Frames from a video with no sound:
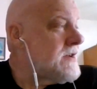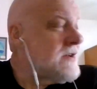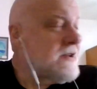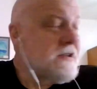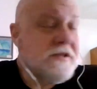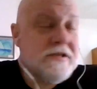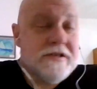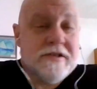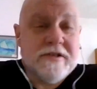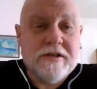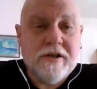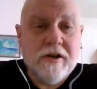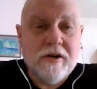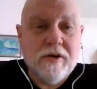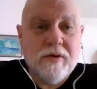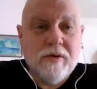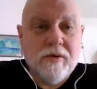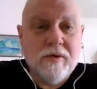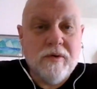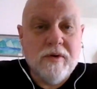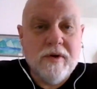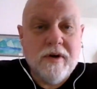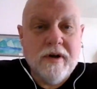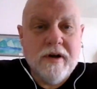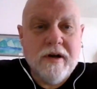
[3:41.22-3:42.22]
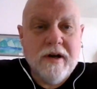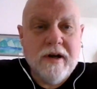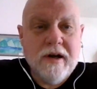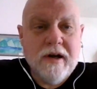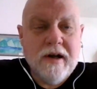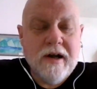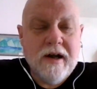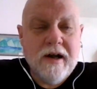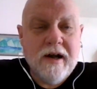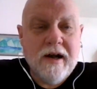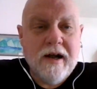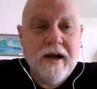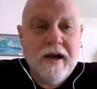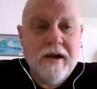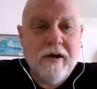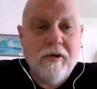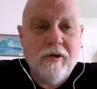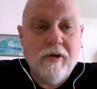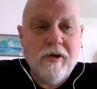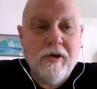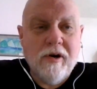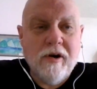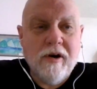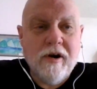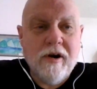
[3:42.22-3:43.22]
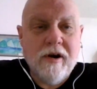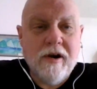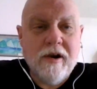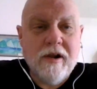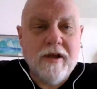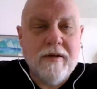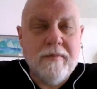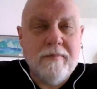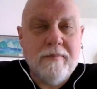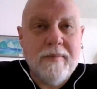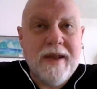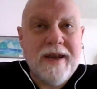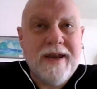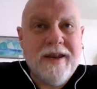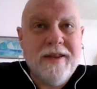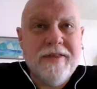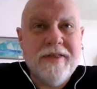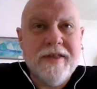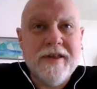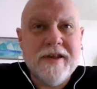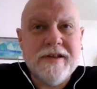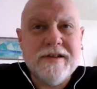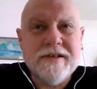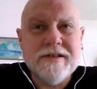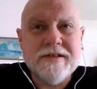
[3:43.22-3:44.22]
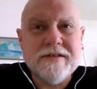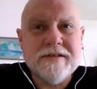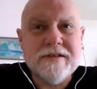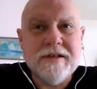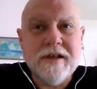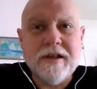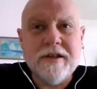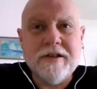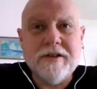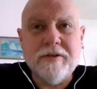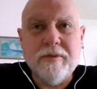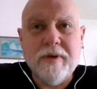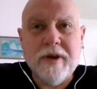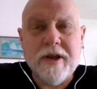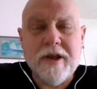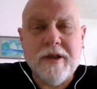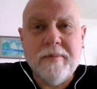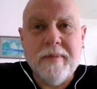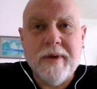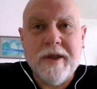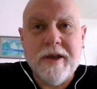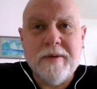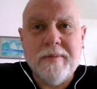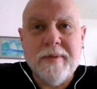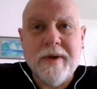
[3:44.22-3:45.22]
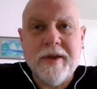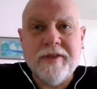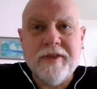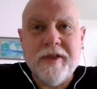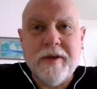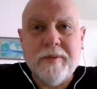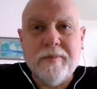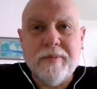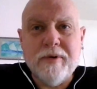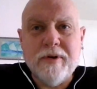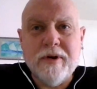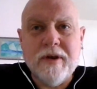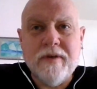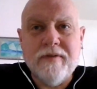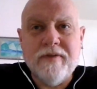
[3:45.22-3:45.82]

So, many things to recommend about that book.